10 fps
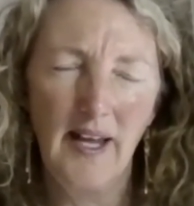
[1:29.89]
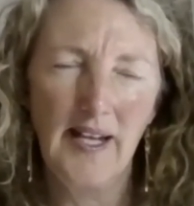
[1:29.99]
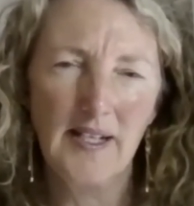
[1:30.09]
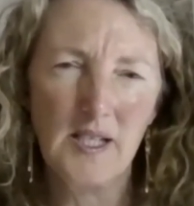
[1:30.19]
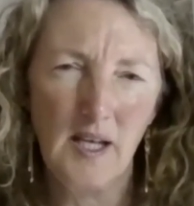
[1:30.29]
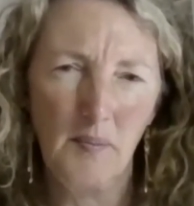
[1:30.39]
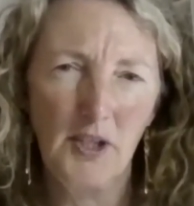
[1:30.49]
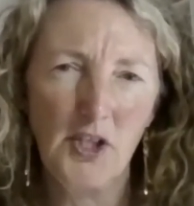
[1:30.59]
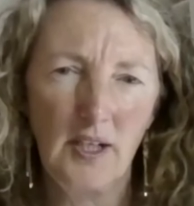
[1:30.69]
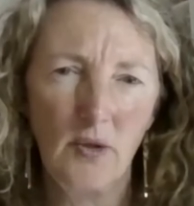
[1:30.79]
and
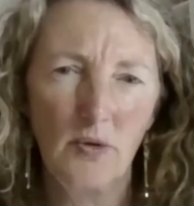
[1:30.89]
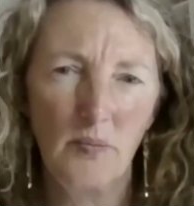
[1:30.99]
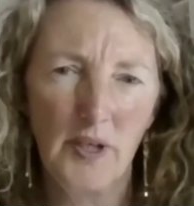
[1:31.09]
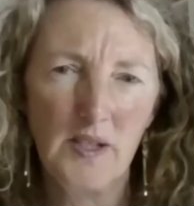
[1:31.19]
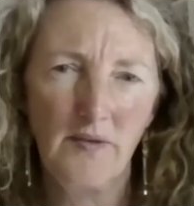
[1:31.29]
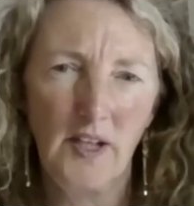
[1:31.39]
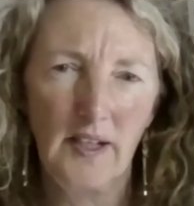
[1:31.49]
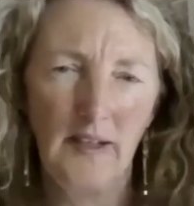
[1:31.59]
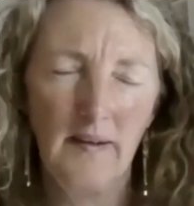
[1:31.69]
establishing good breastfeeding?